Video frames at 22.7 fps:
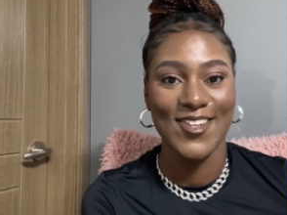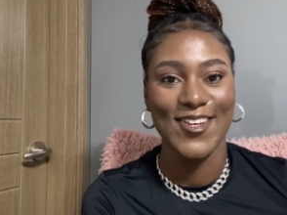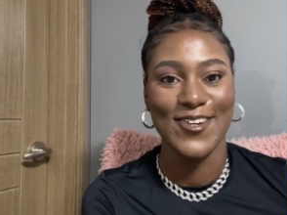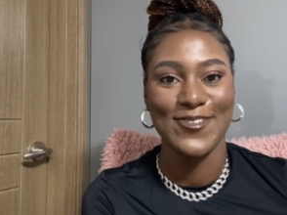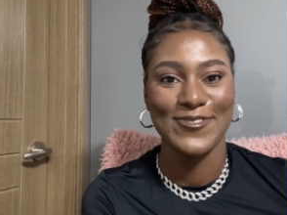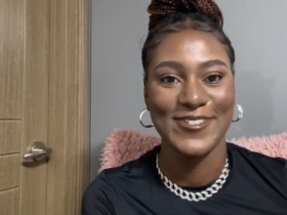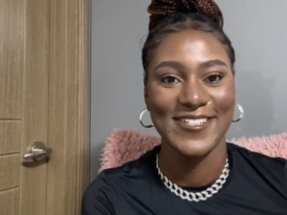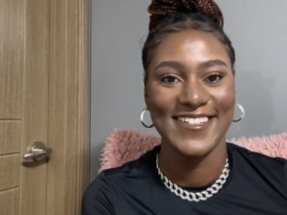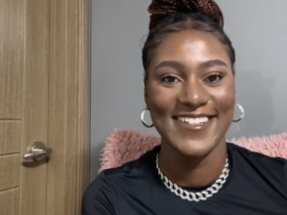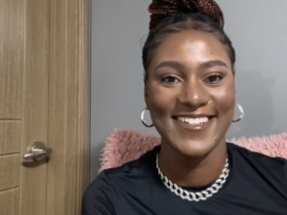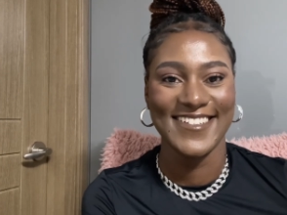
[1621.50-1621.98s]

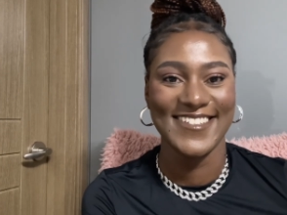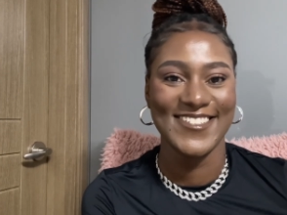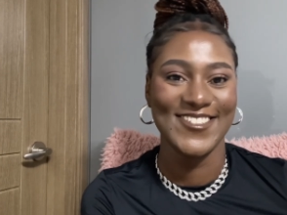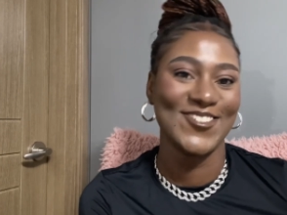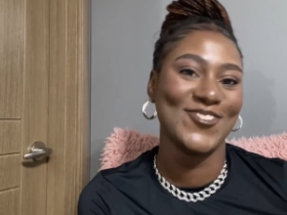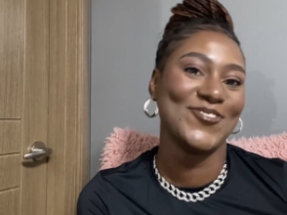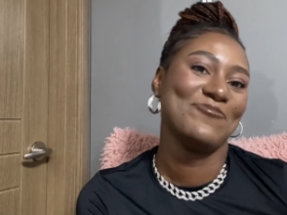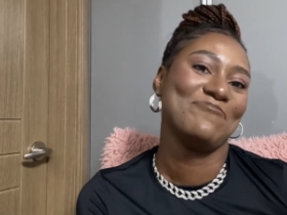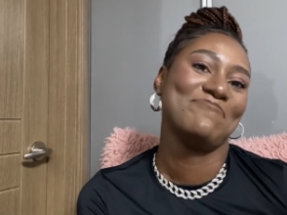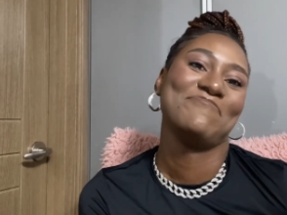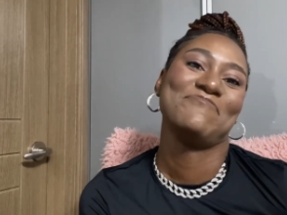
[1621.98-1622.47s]
Africa.
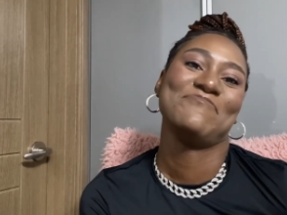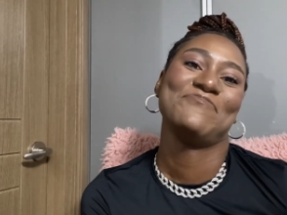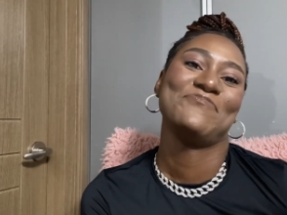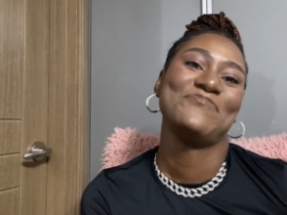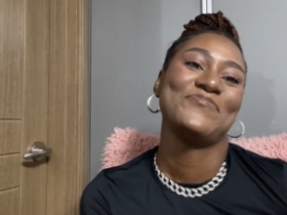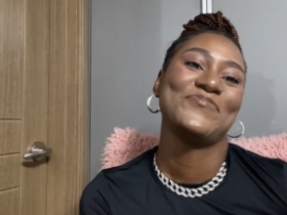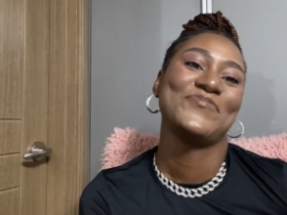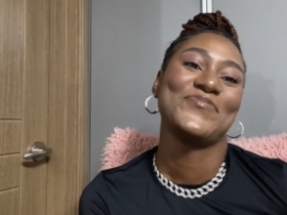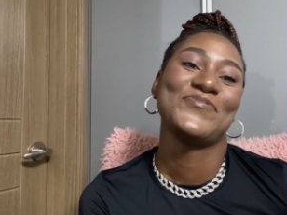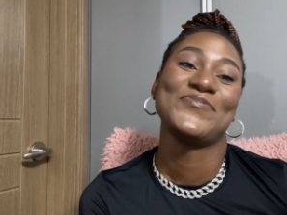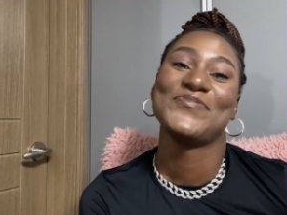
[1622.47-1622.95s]
So
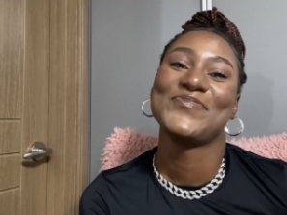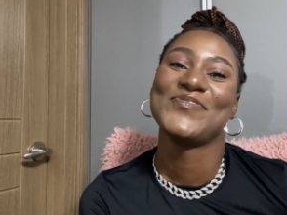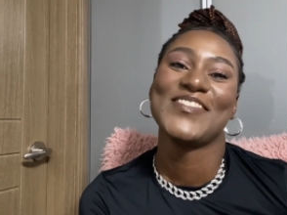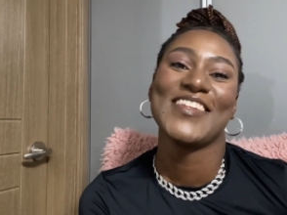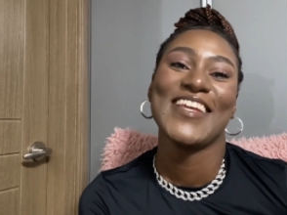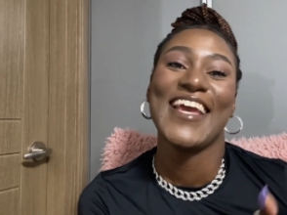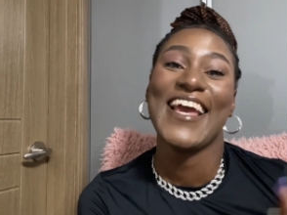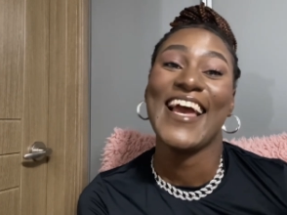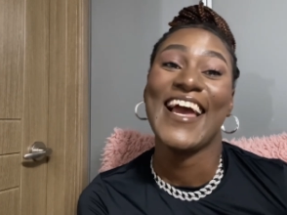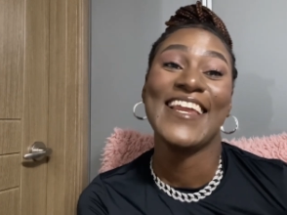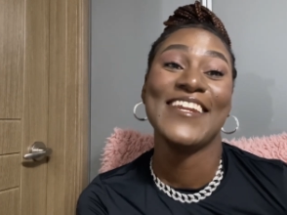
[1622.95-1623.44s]

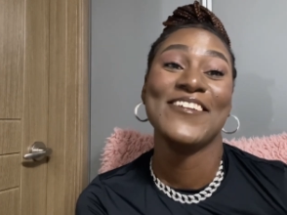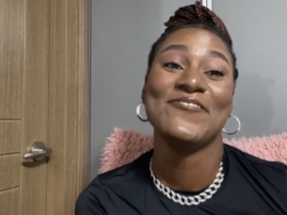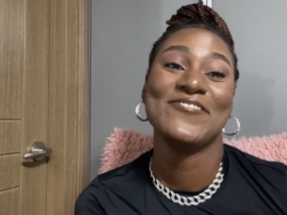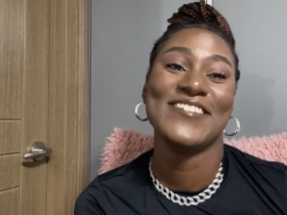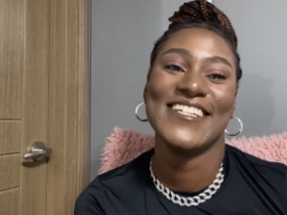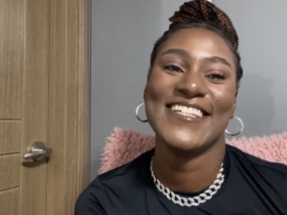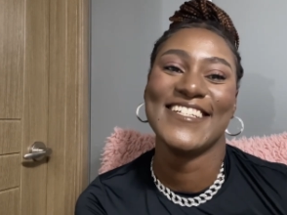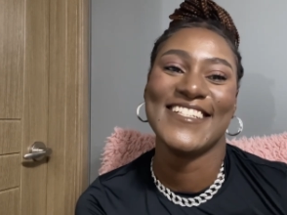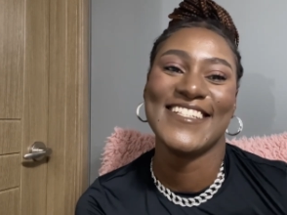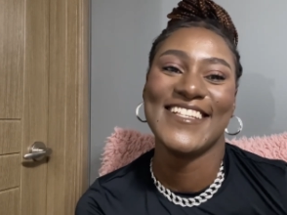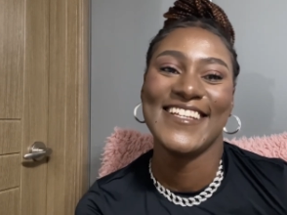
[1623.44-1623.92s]
I live in
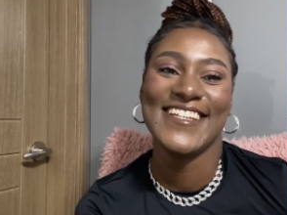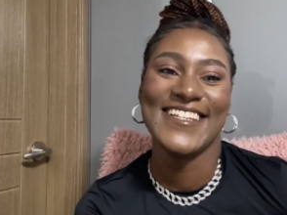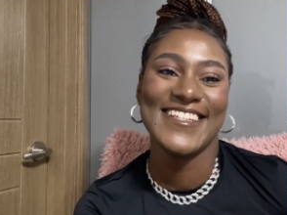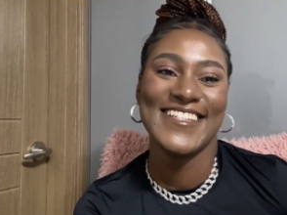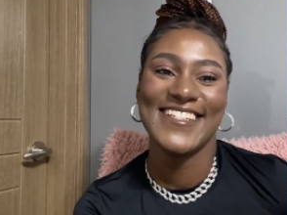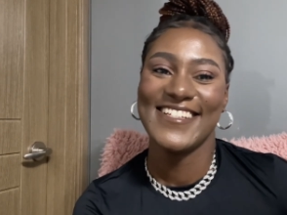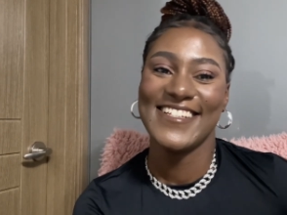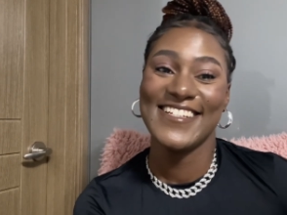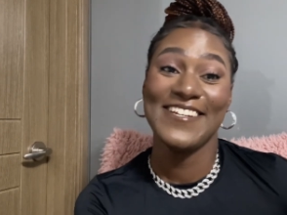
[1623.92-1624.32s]
a city.